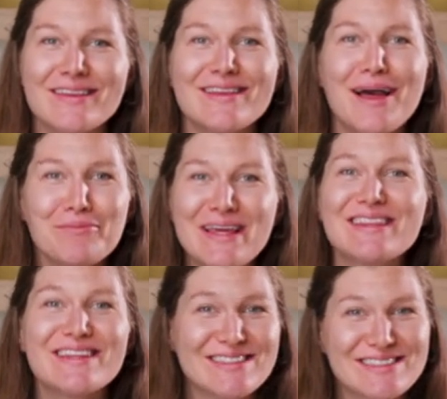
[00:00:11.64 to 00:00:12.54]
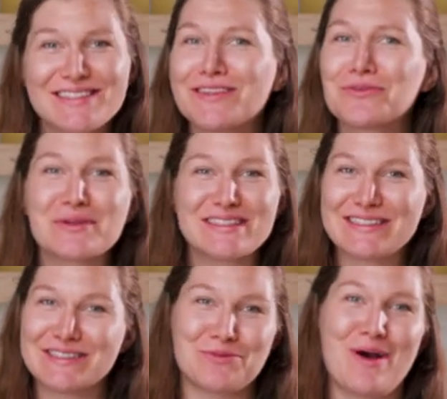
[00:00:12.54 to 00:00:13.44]
Let me list the
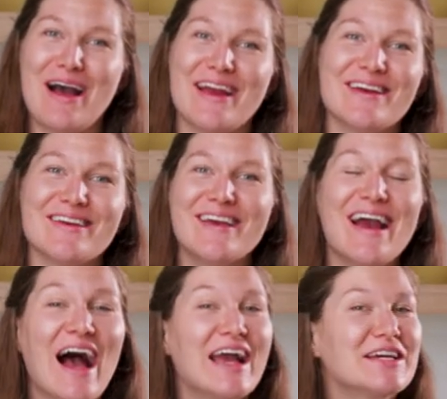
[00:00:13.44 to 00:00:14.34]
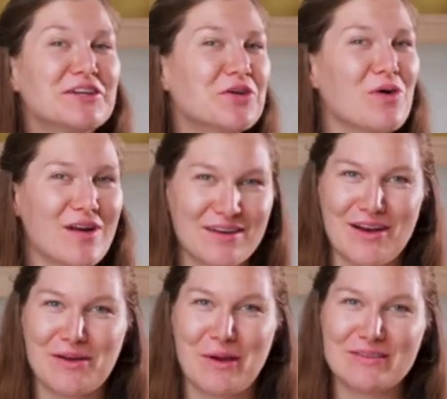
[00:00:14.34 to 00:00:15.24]
reasons why. I could go on and
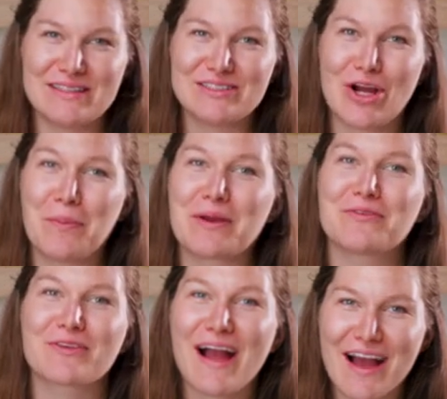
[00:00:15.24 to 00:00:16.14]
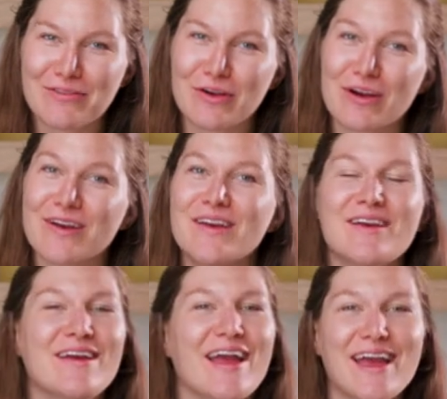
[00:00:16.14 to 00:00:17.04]
on about this topic forever,
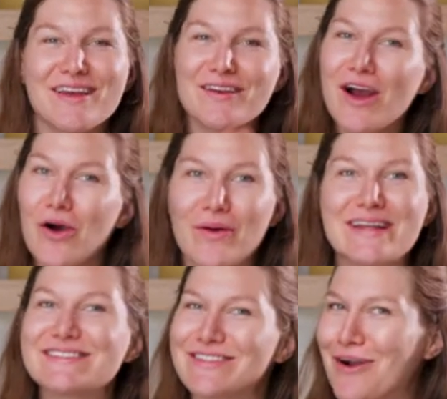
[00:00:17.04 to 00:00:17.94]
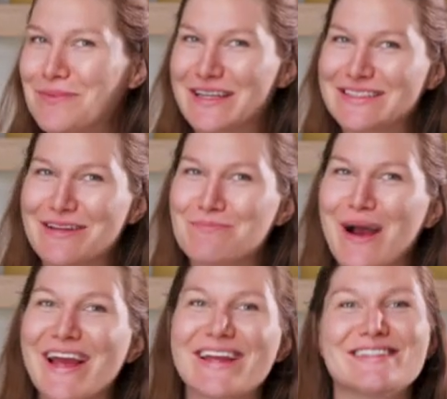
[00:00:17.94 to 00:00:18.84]
and no, it's not because I'm
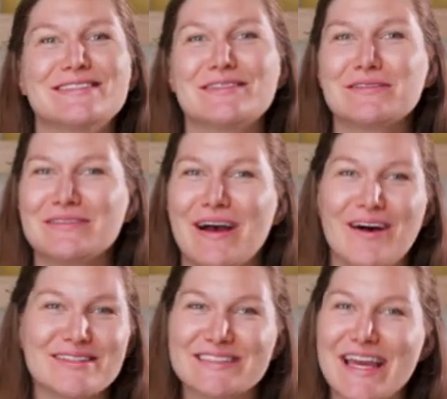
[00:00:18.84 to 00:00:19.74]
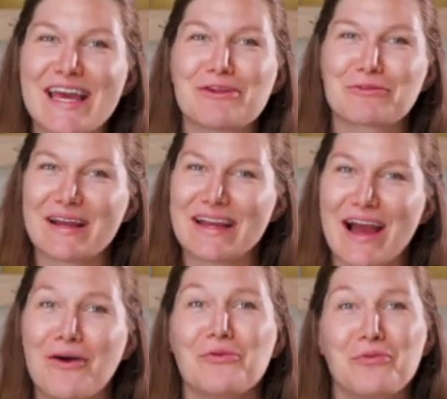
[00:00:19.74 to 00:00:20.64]
biased. I'll say it right
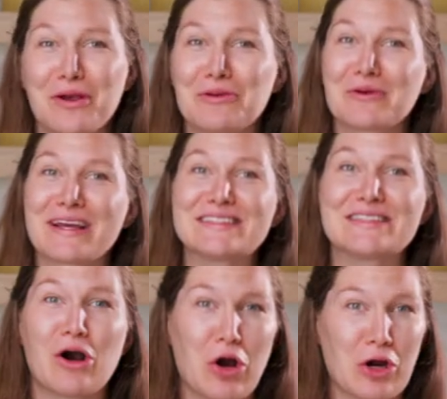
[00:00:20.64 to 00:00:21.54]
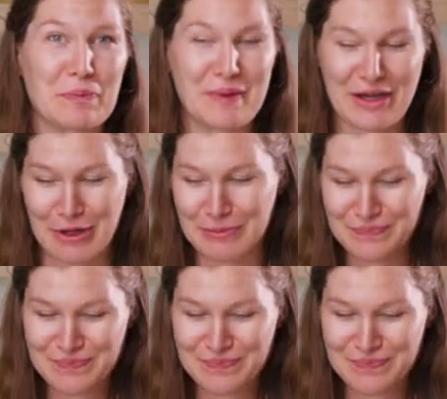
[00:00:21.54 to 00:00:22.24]
now, wooden wicks are better.